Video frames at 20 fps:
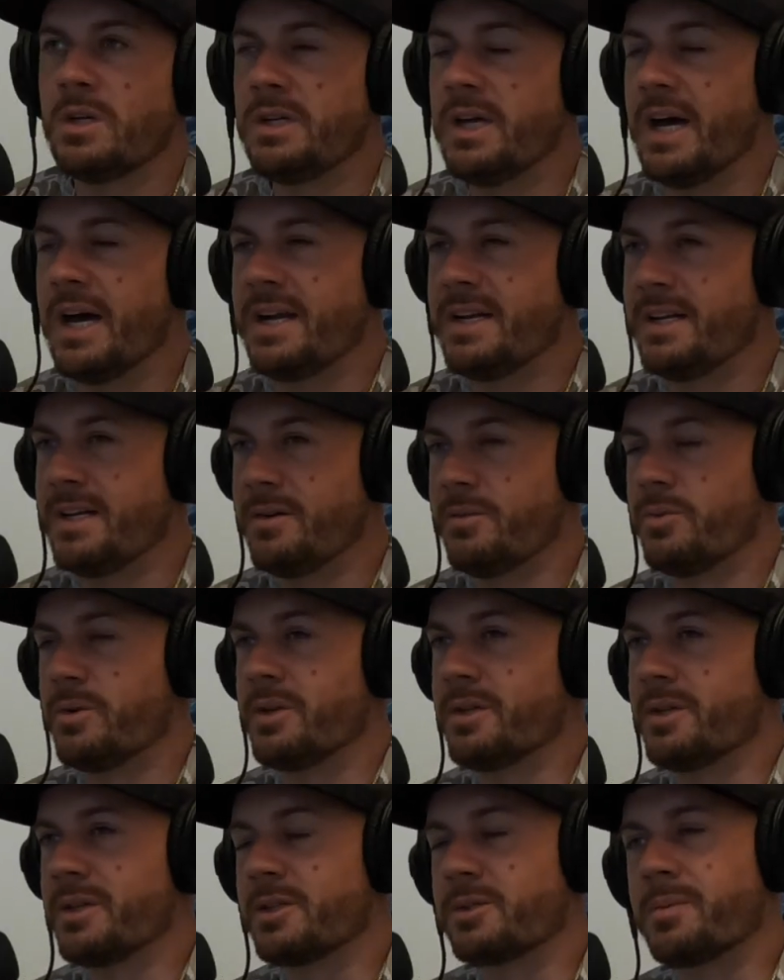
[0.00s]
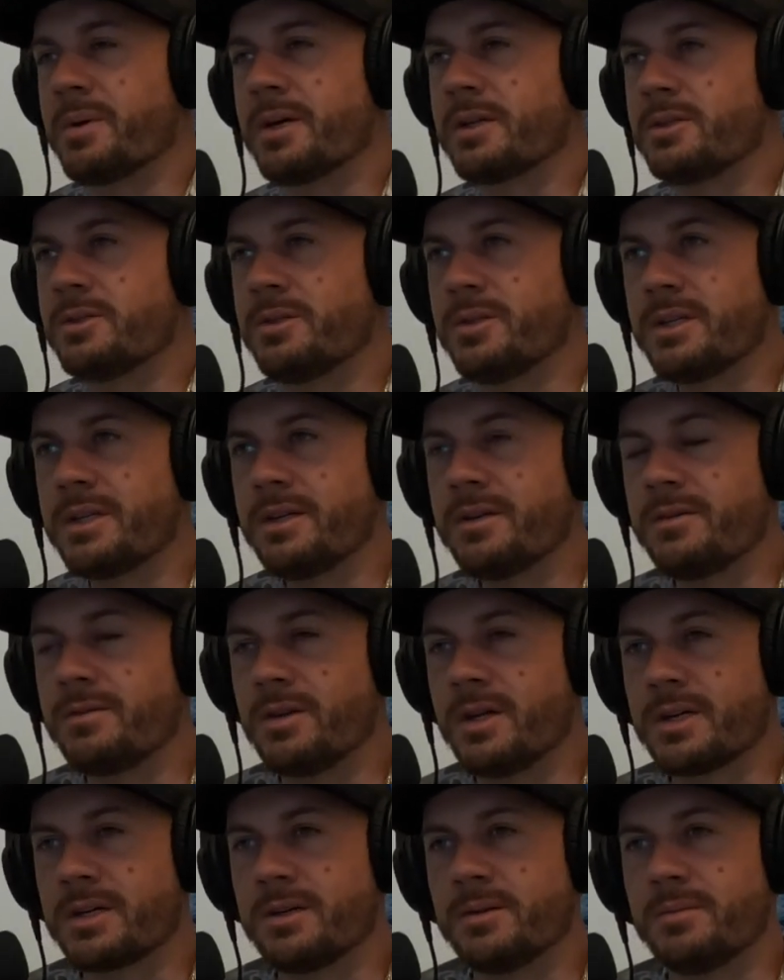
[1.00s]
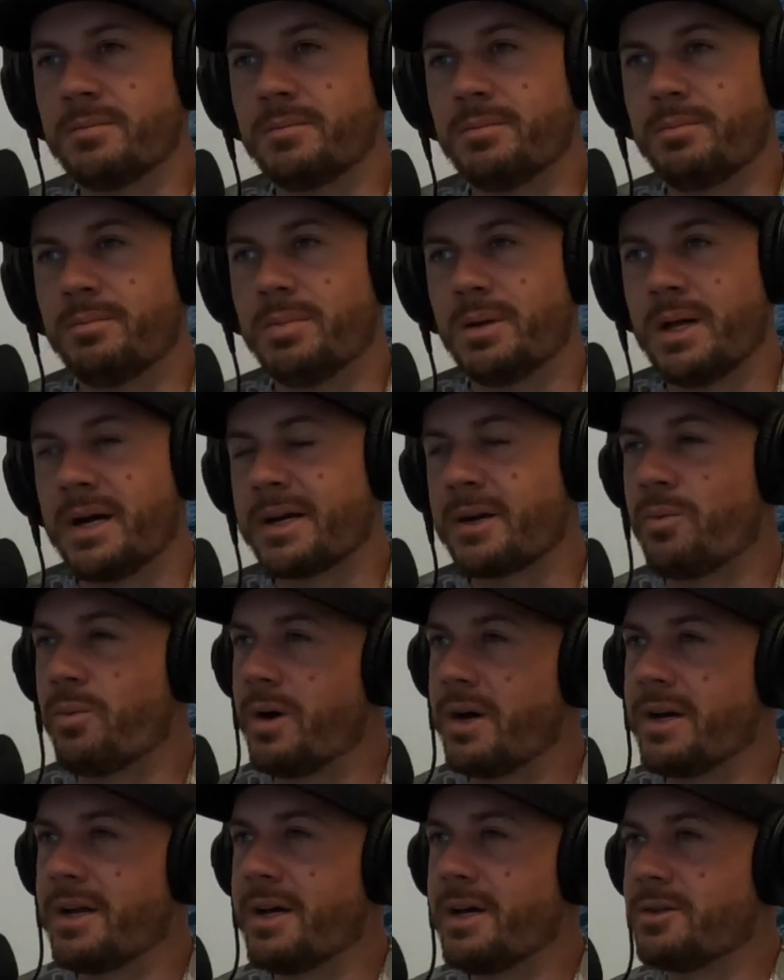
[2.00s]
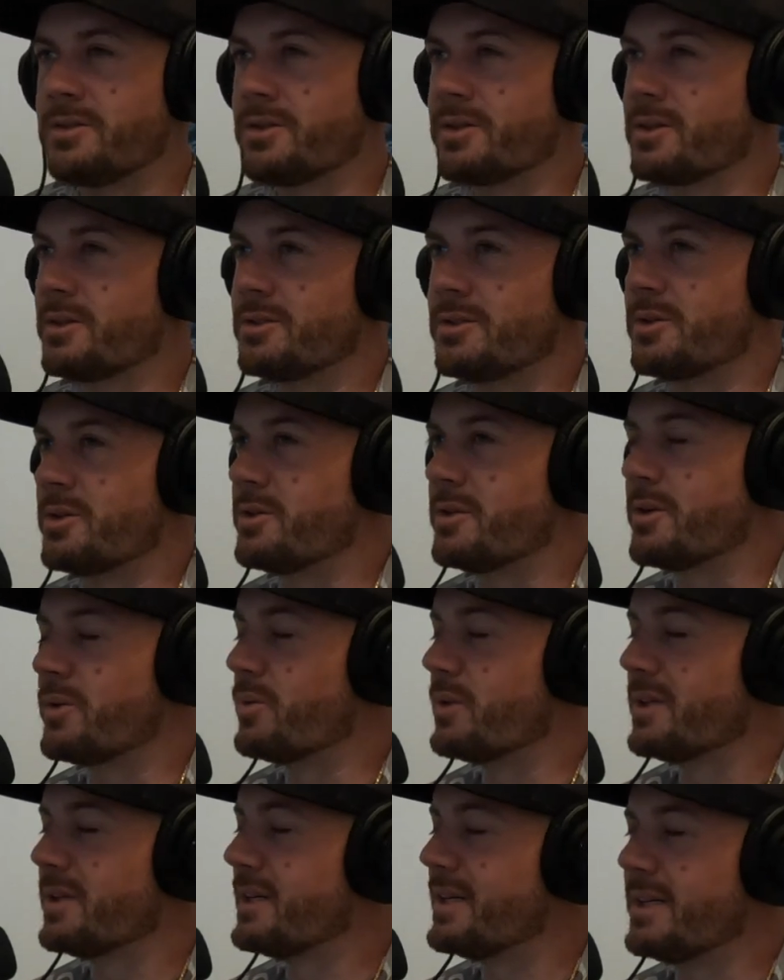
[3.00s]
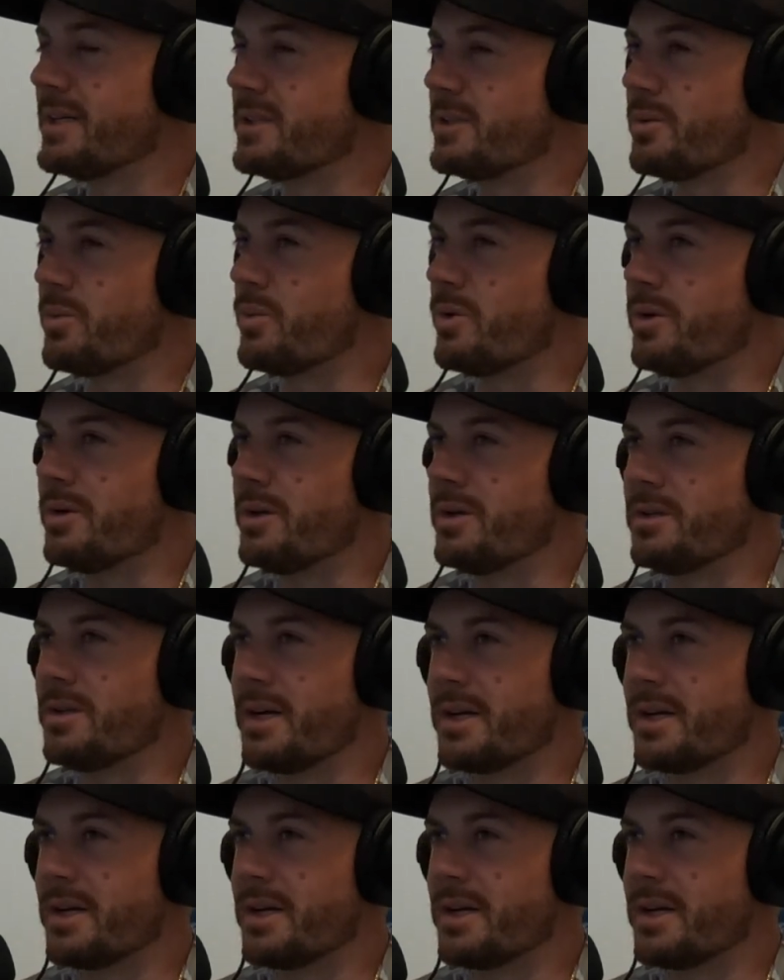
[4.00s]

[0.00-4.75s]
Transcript: Yeah, I didn't really expect you to give like a black and white answer, because there really isn't one.